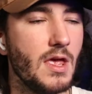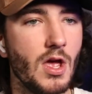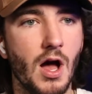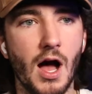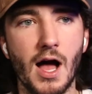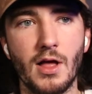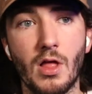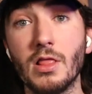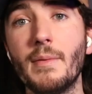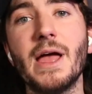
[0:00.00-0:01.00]

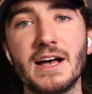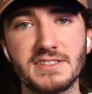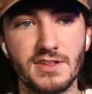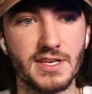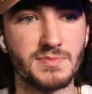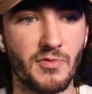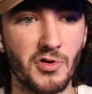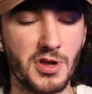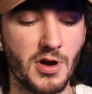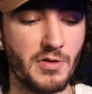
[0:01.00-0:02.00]
Let me ask you this before
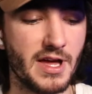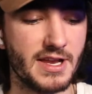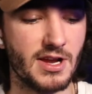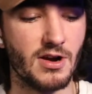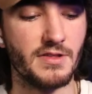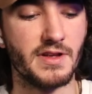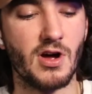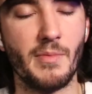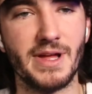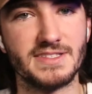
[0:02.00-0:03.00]
you go then here on the
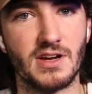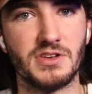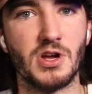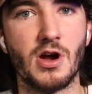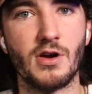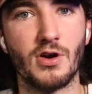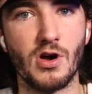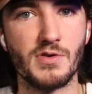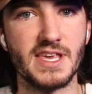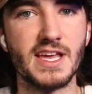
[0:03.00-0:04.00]
comment on
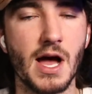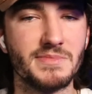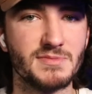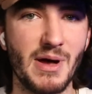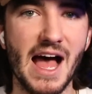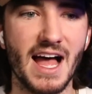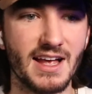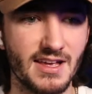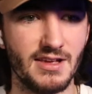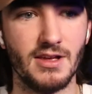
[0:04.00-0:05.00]
Järnkrok. He comes
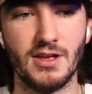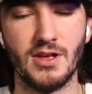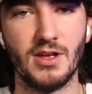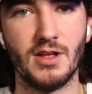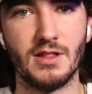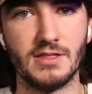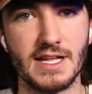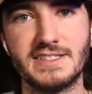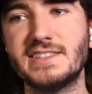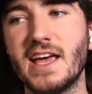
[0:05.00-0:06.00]
back.
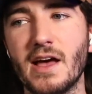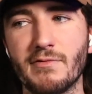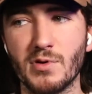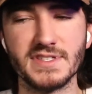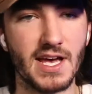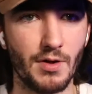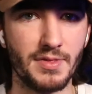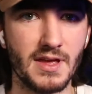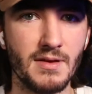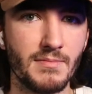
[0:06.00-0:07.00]
Let's say everyone's
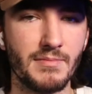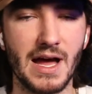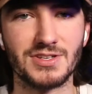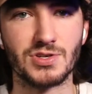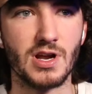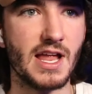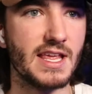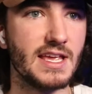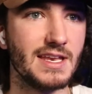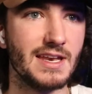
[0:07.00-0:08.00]
healthy.
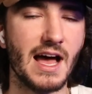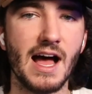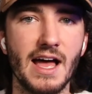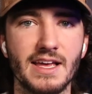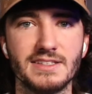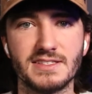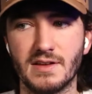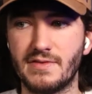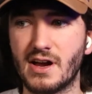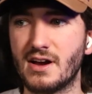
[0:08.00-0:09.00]
Pacioretty, Nyes,
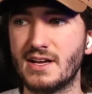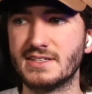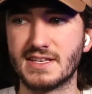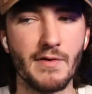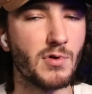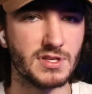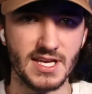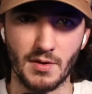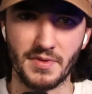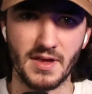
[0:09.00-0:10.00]
Tavares, everyone's
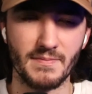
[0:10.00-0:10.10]
healthy.